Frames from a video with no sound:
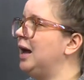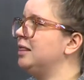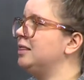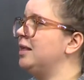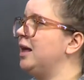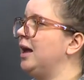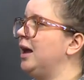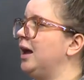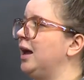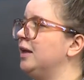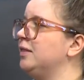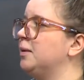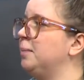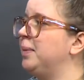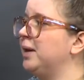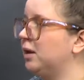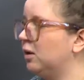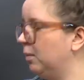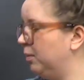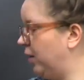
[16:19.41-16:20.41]
And then the
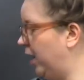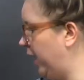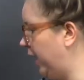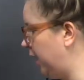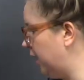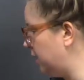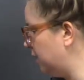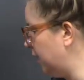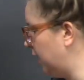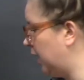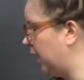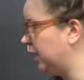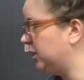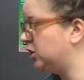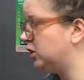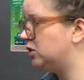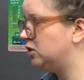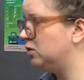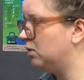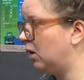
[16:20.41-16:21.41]
pickle brine. And I
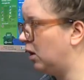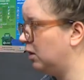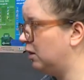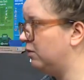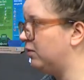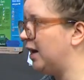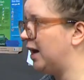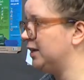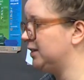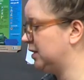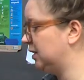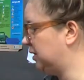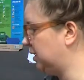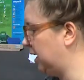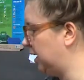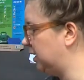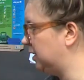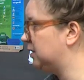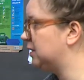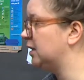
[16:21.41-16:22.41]
just do all of that to
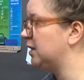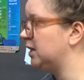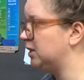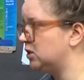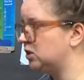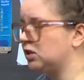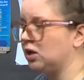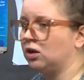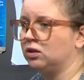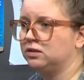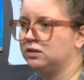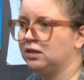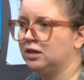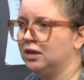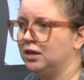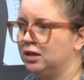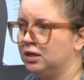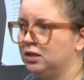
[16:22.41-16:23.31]
taste, and then salt.